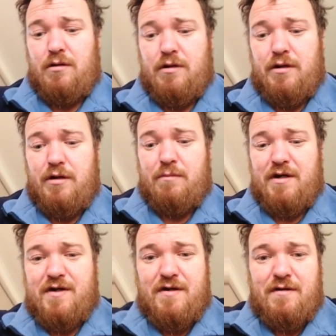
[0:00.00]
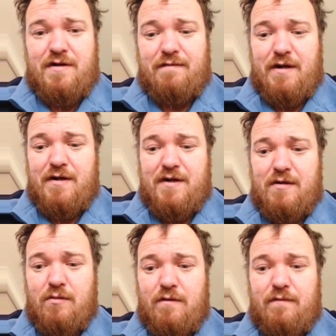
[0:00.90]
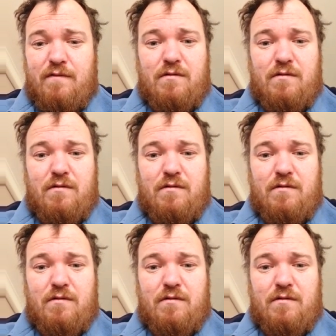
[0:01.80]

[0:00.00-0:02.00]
Yeah, Mexican cerveza with